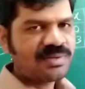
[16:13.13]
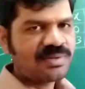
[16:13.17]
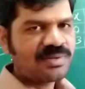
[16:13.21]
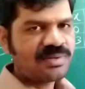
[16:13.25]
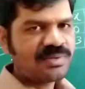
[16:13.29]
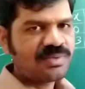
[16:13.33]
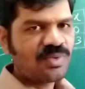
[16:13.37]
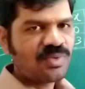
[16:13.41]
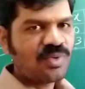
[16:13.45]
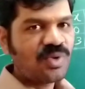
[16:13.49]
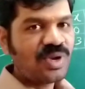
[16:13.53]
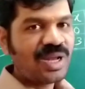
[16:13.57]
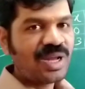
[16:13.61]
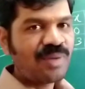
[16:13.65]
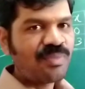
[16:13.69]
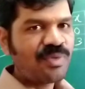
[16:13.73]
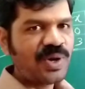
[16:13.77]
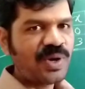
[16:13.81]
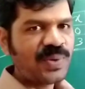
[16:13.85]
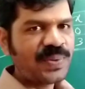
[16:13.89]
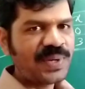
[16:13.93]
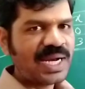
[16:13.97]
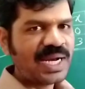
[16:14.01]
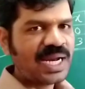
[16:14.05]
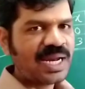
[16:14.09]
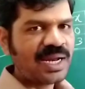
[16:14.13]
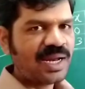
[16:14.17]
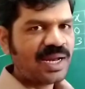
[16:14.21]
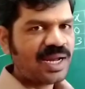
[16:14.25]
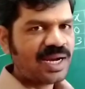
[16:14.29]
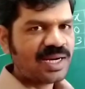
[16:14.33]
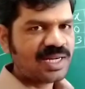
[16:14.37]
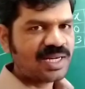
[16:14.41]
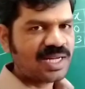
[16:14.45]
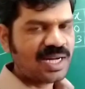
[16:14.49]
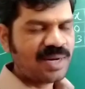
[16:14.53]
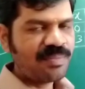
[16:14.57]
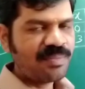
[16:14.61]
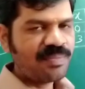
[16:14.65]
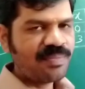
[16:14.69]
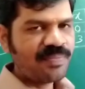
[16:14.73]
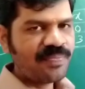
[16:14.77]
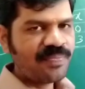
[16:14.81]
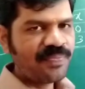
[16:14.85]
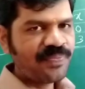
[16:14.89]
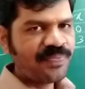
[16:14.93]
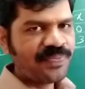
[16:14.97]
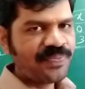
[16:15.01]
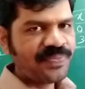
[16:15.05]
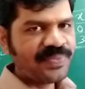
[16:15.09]
whole number will not come.
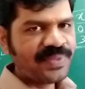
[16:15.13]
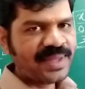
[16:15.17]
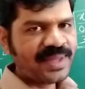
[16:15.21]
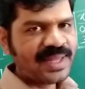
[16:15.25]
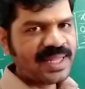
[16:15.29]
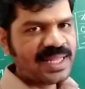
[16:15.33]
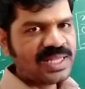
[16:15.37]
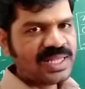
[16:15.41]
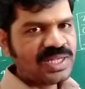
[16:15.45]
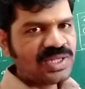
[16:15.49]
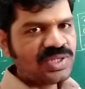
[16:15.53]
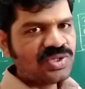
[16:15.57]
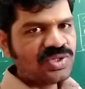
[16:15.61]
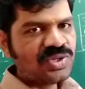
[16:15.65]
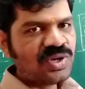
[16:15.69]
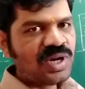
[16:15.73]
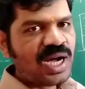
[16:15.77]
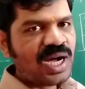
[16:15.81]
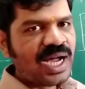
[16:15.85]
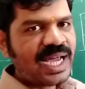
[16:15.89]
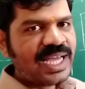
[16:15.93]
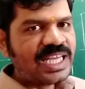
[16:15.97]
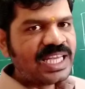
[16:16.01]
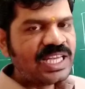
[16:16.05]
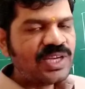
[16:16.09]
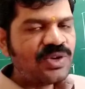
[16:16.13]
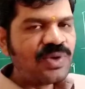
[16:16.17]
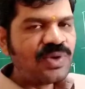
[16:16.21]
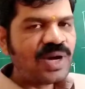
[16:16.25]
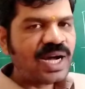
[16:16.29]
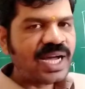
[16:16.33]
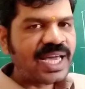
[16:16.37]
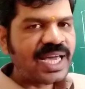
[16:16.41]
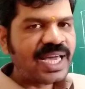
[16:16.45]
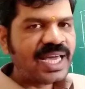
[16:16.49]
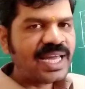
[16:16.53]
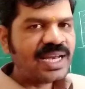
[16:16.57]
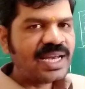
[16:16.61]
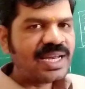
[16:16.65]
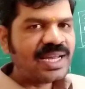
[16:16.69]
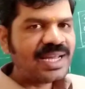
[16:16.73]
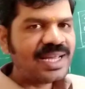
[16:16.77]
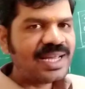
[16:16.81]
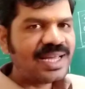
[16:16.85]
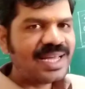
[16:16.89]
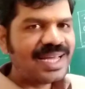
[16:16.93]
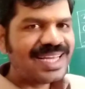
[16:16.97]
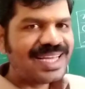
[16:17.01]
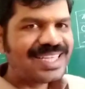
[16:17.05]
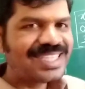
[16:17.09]
So I give
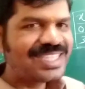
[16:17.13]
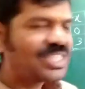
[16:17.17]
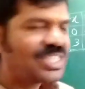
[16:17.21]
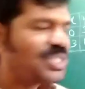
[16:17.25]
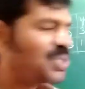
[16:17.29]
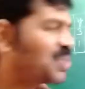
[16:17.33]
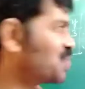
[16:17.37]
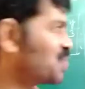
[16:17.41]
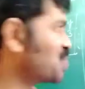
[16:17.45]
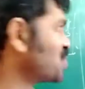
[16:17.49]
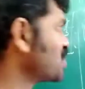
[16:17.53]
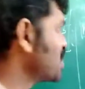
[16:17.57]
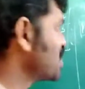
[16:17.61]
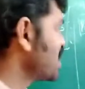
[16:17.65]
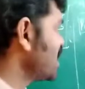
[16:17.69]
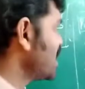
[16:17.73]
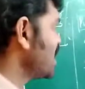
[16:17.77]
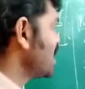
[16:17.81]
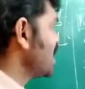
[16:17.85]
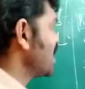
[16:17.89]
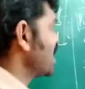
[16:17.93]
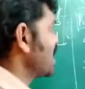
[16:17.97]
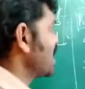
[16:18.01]
again x is equal to 3.